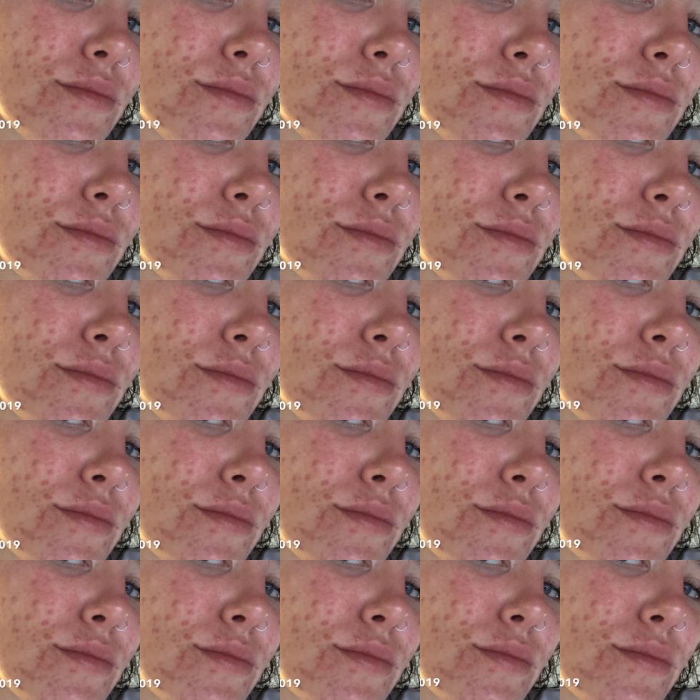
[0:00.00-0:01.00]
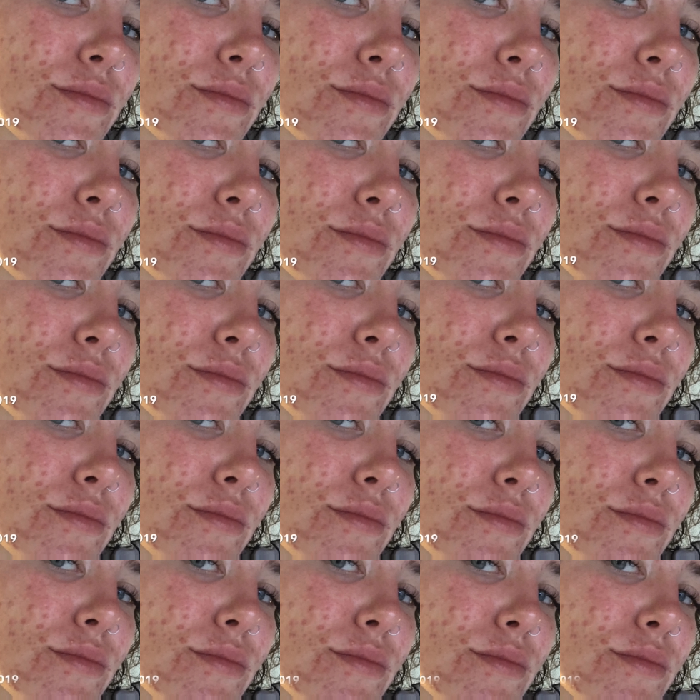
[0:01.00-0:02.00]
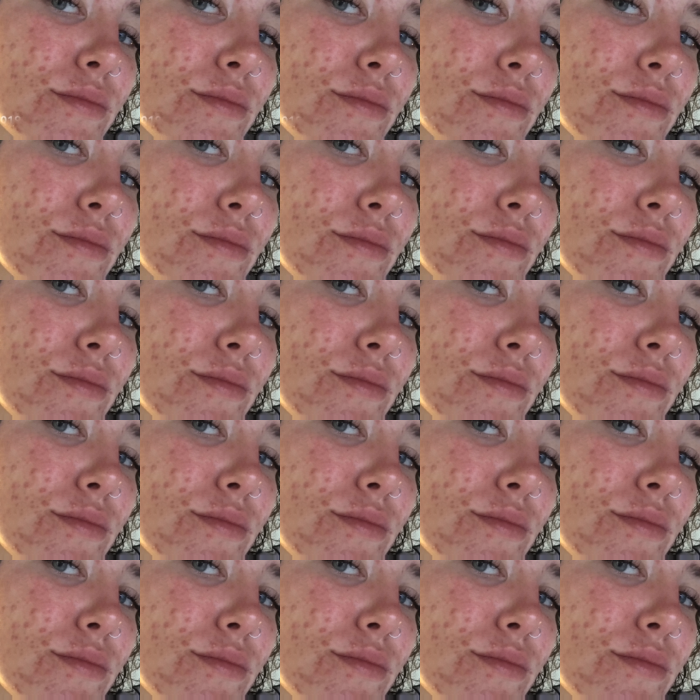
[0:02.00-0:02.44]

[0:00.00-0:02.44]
Nobody speaks.